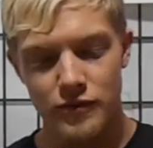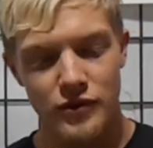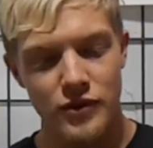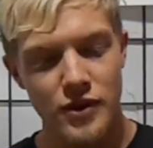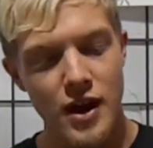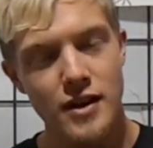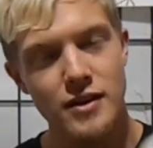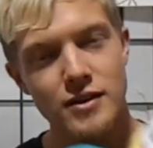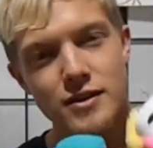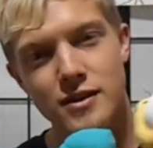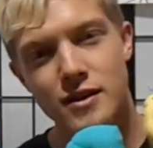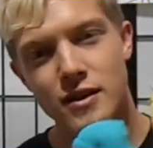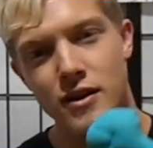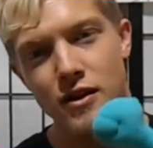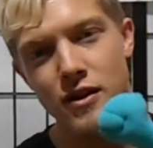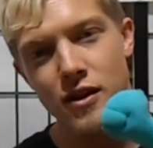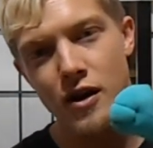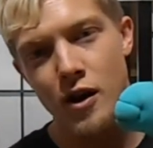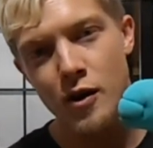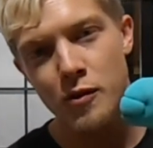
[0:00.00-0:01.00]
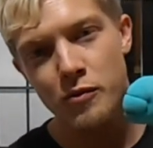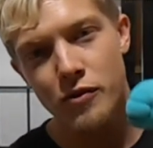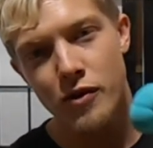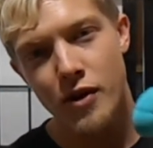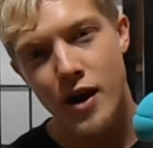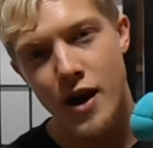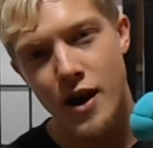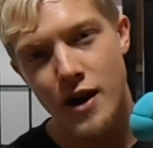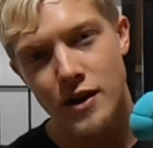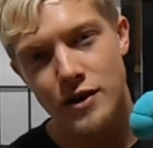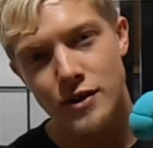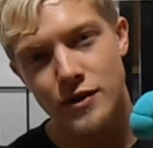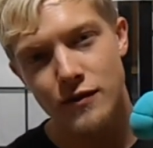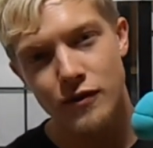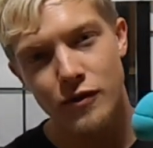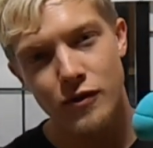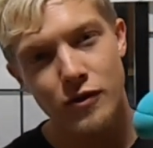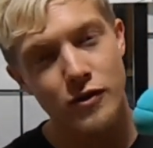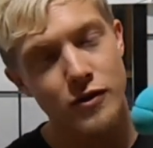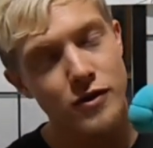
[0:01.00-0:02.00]
that's in our prize
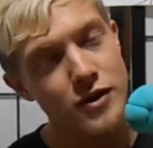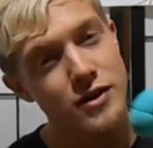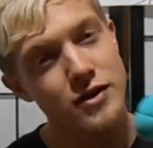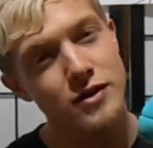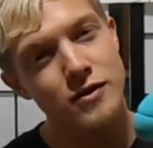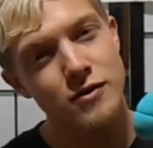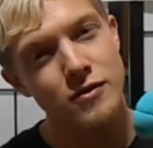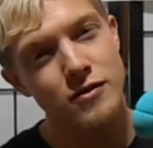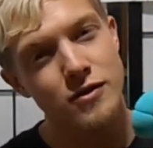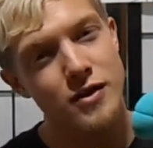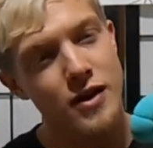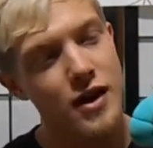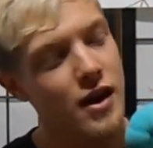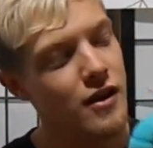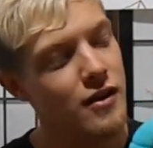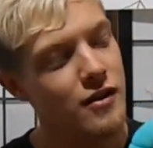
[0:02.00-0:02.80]
for this Tuesday.